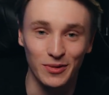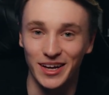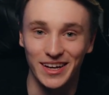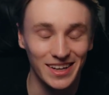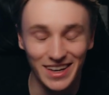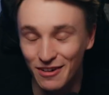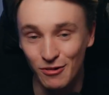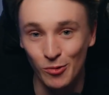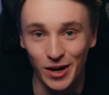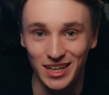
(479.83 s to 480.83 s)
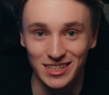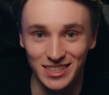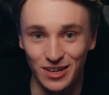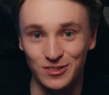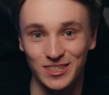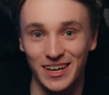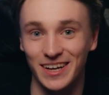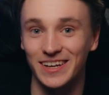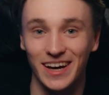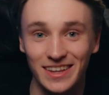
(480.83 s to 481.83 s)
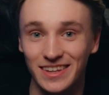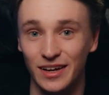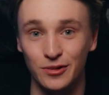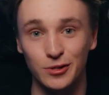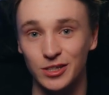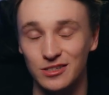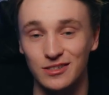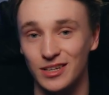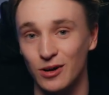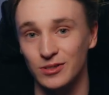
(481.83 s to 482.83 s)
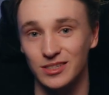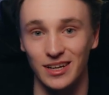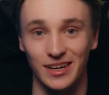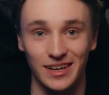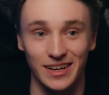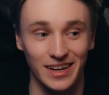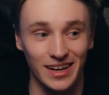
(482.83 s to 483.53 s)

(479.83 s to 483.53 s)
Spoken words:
Like everyone else sounds like that, and you just sound like